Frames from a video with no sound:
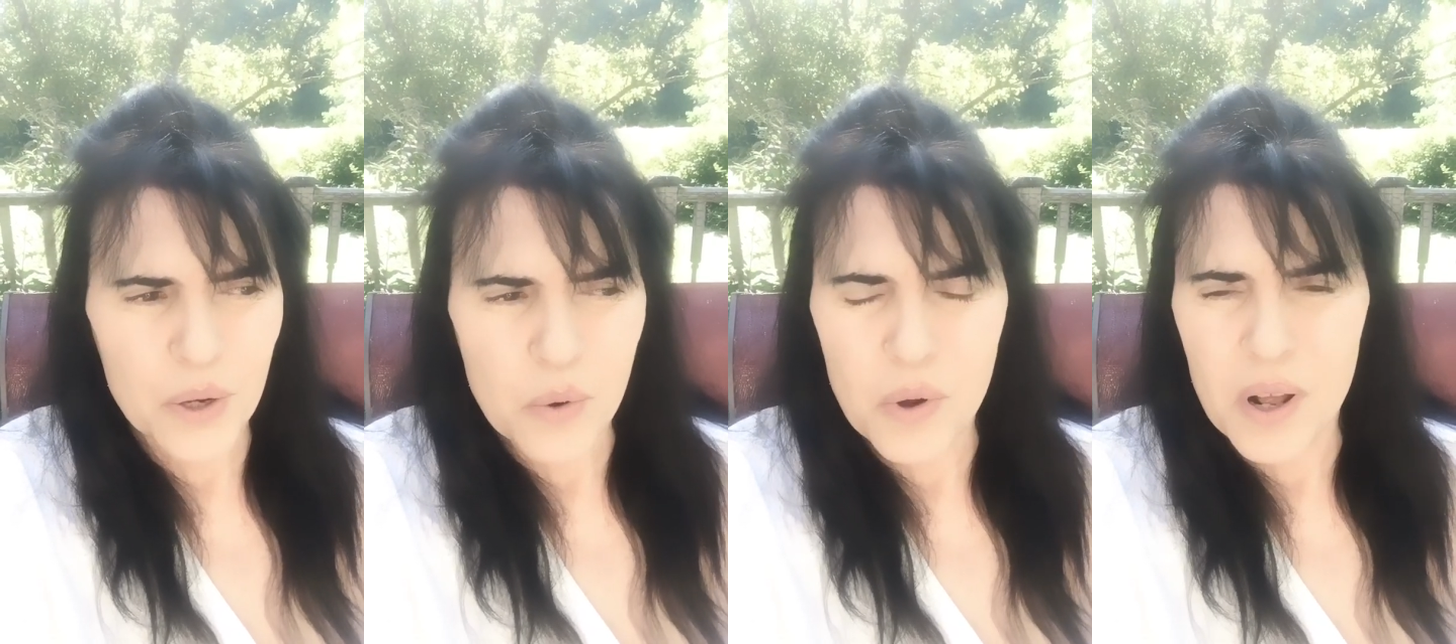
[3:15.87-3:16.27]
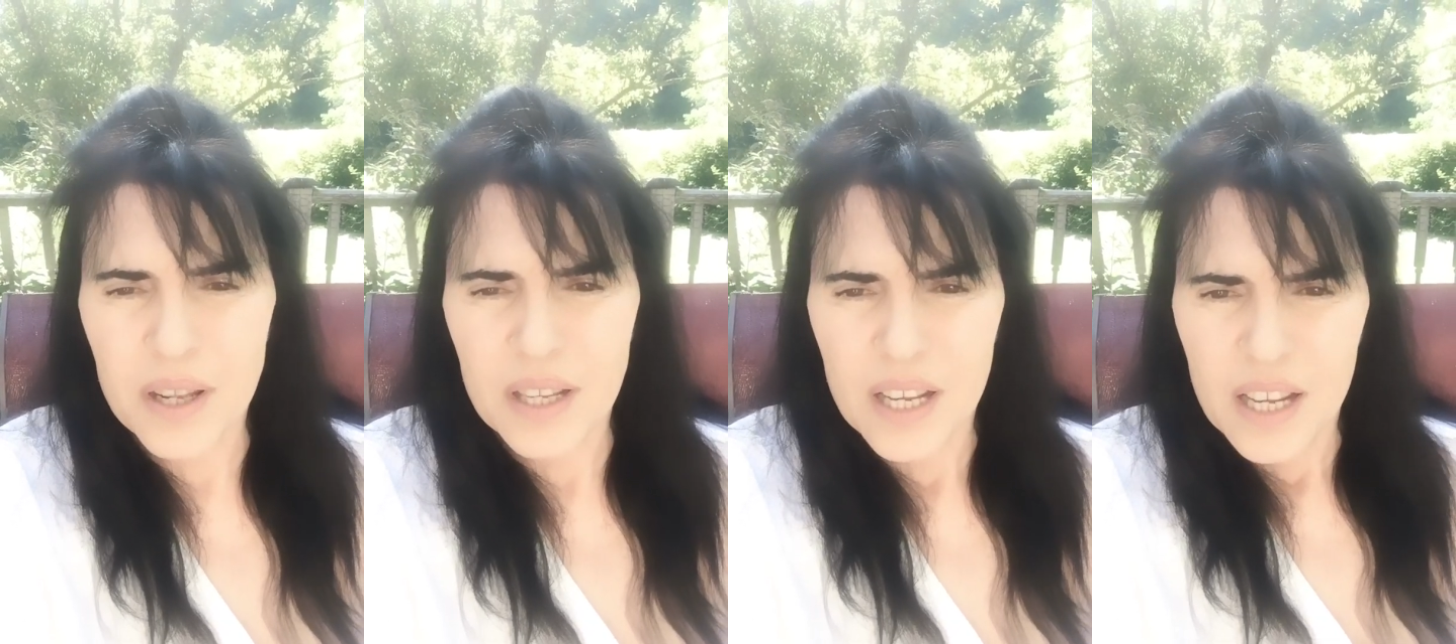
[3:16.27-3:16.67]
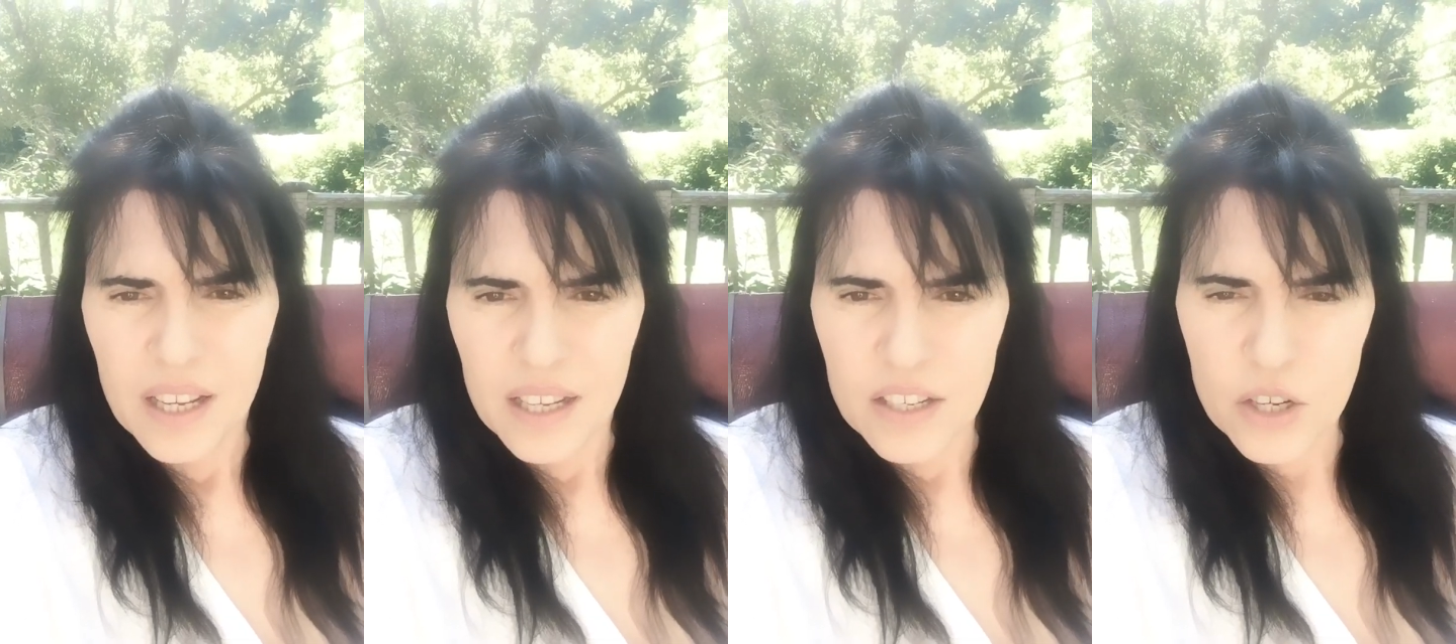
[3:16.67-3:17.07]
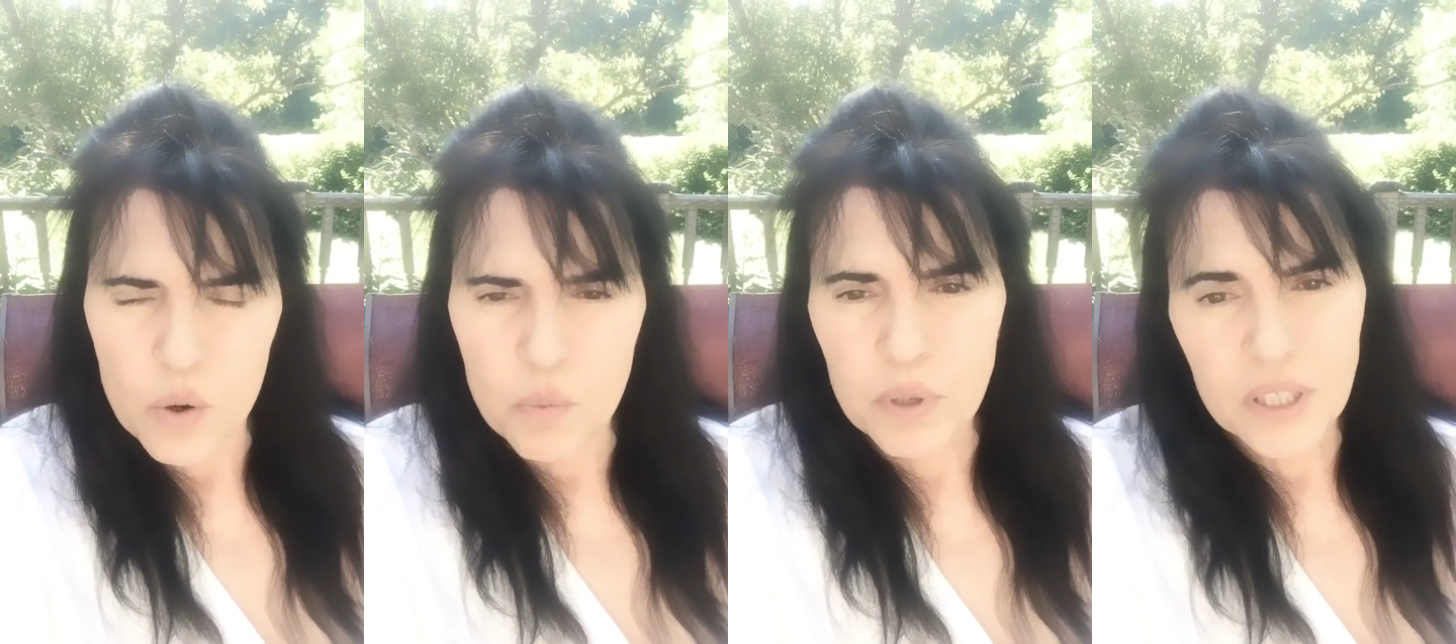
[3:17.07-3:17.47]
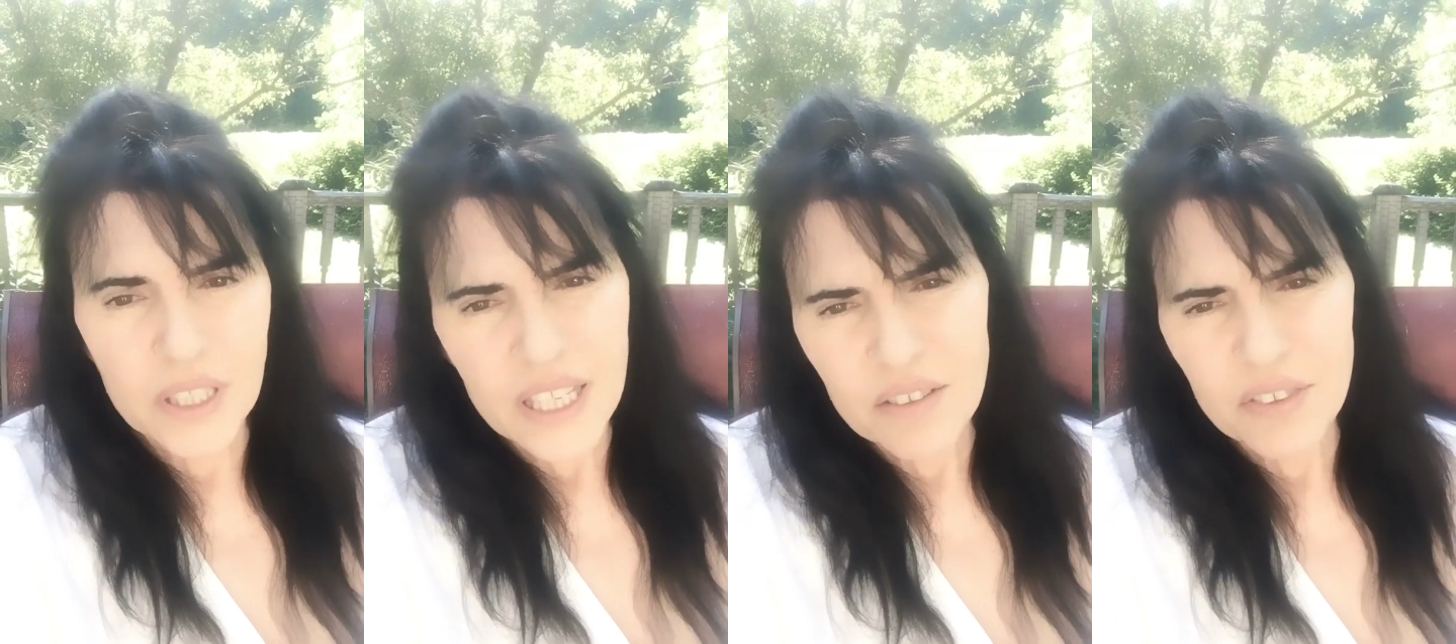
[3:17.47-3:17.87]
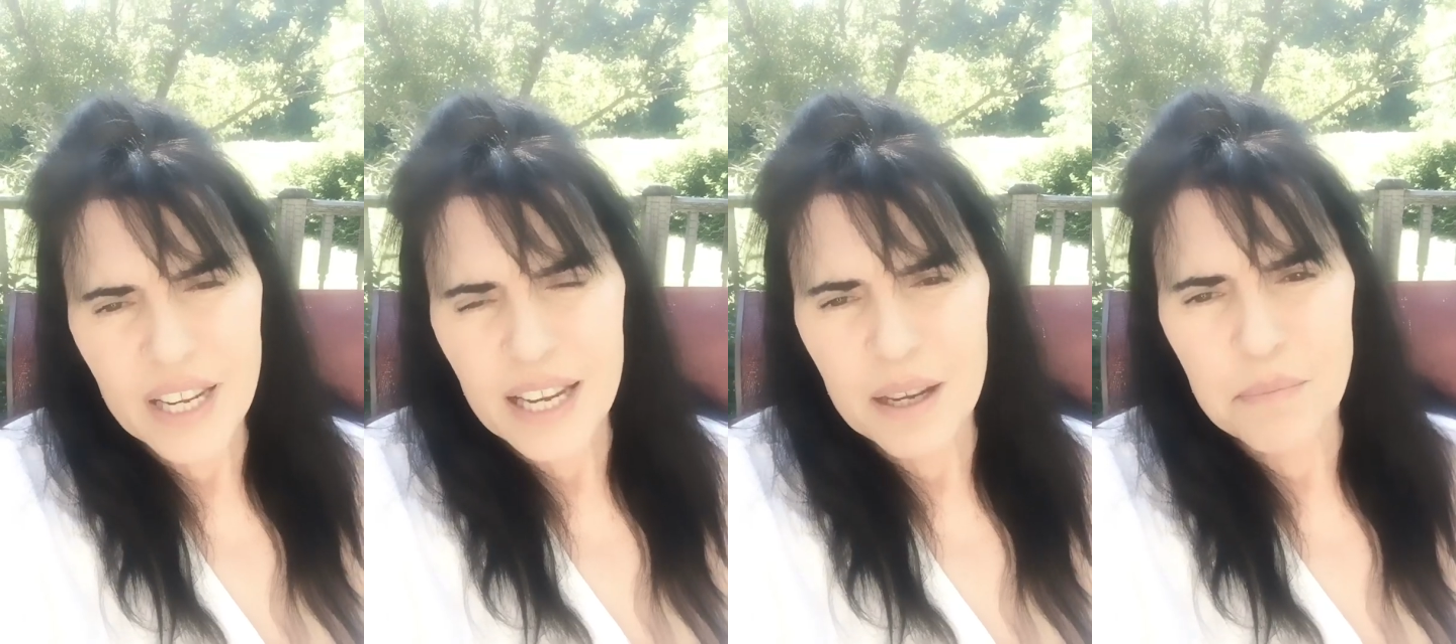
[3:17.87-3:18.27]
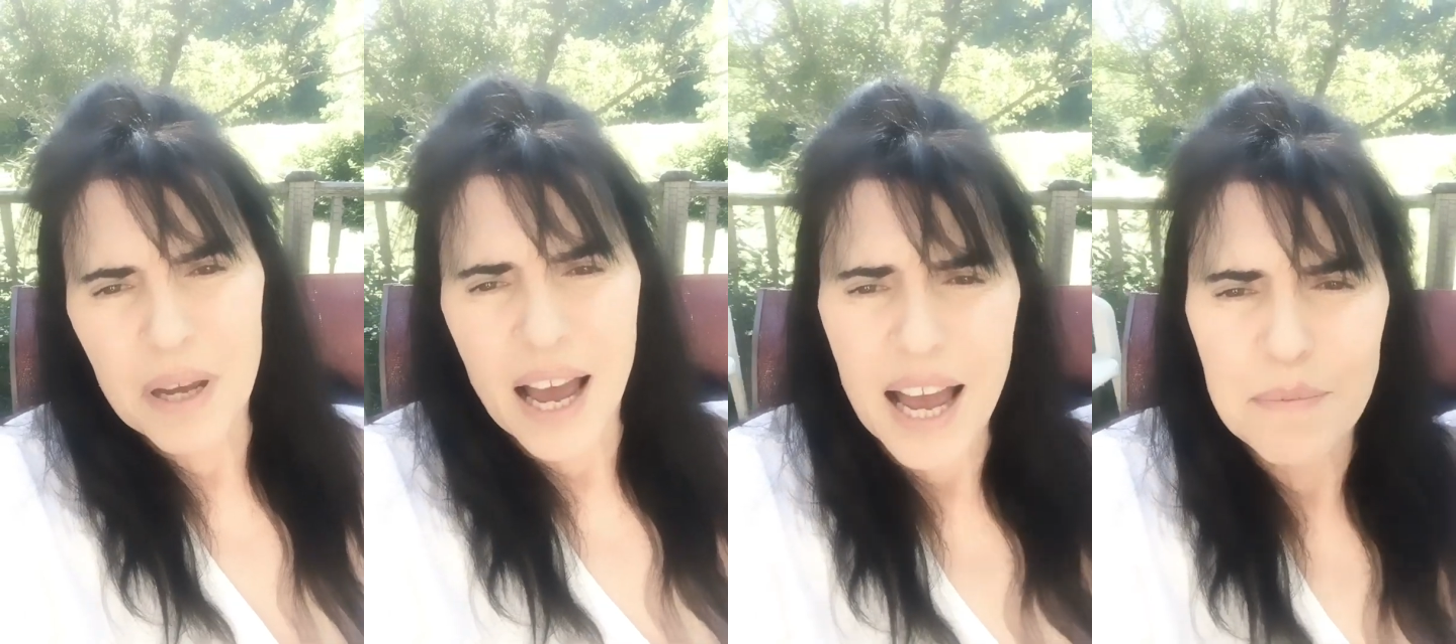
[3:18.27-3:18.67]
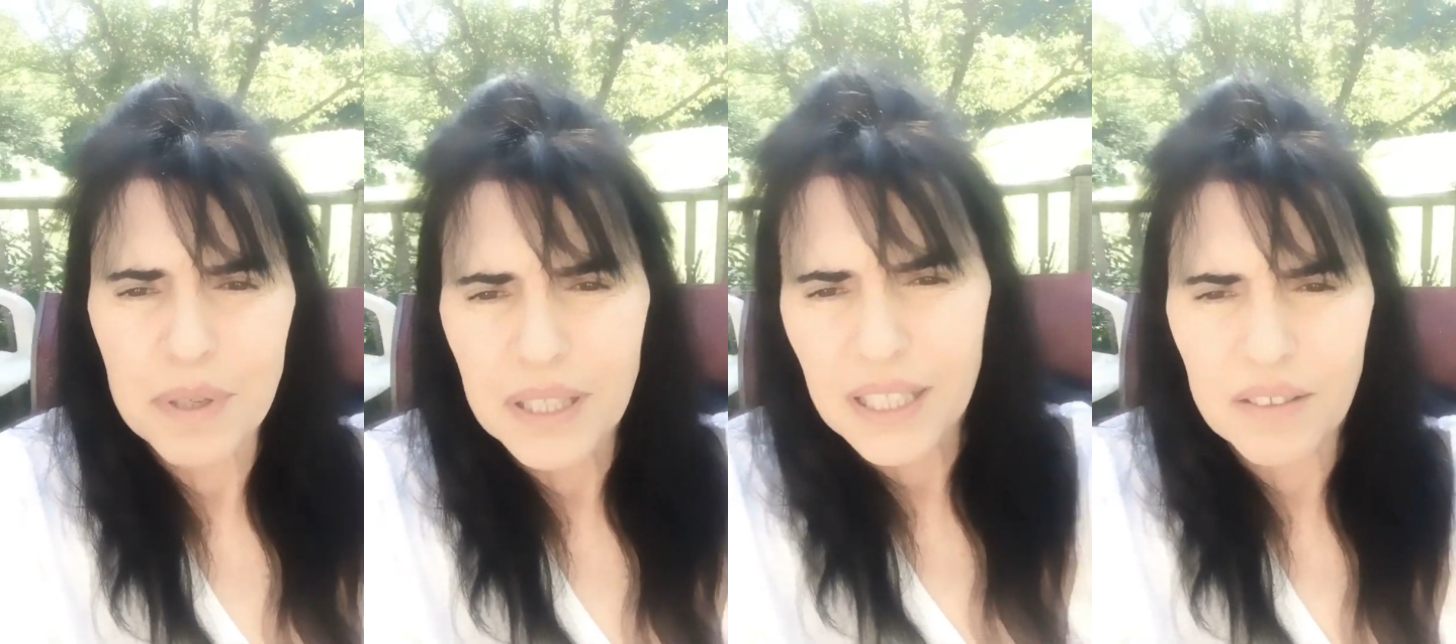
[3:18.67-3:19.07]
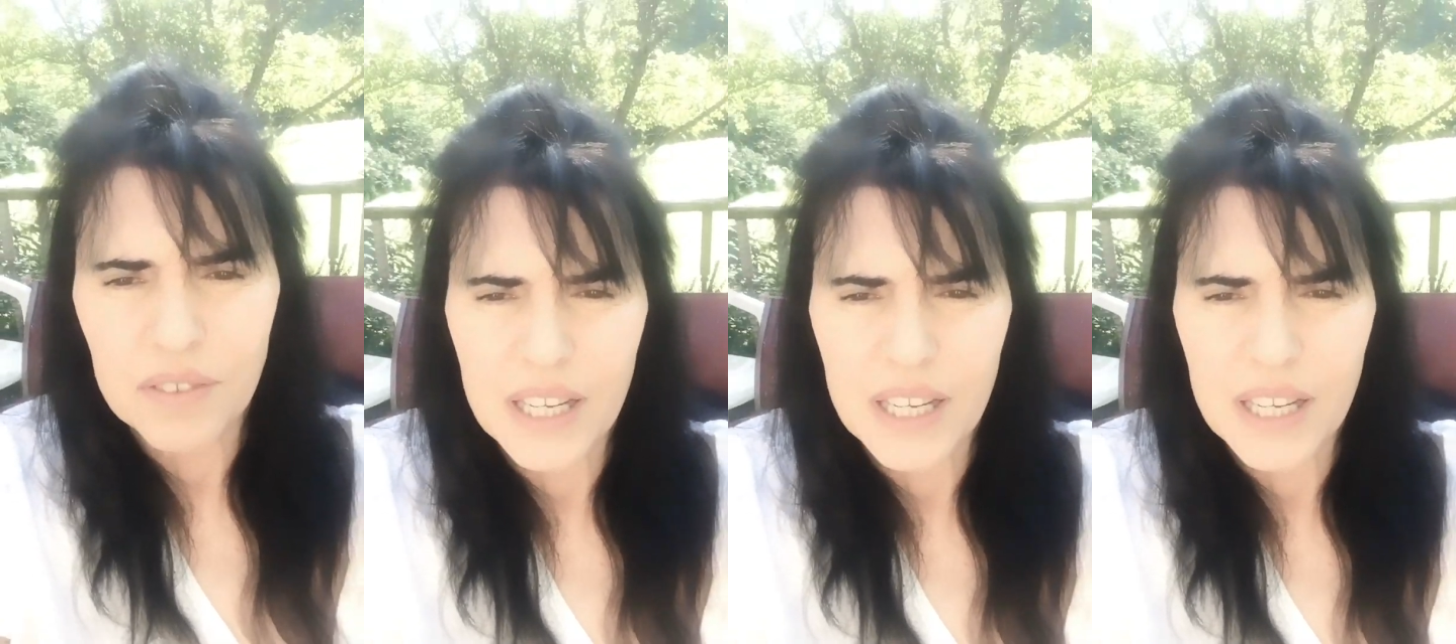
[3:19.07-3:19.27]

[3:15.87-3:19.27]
all don't believe in Him. I believe in